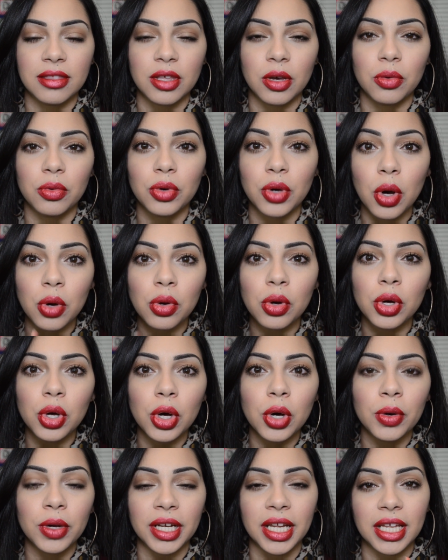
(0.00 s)
So
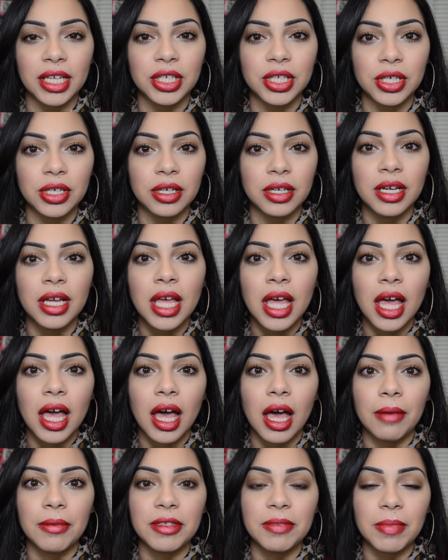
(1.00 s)
go and enter
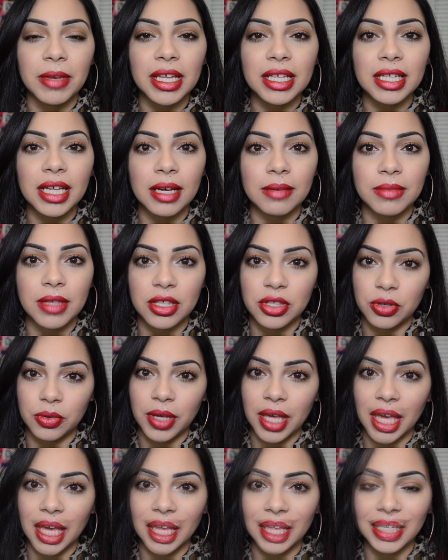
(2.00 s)
as many times as you
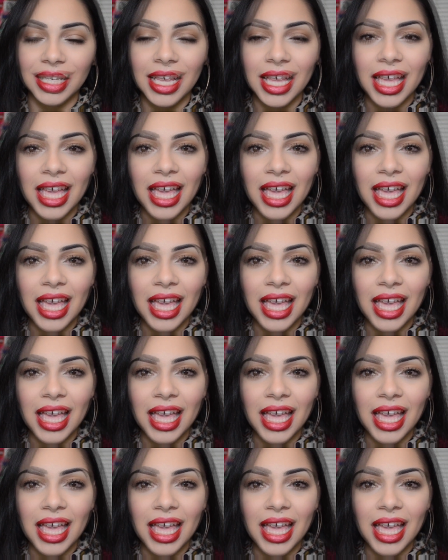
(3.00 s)
can.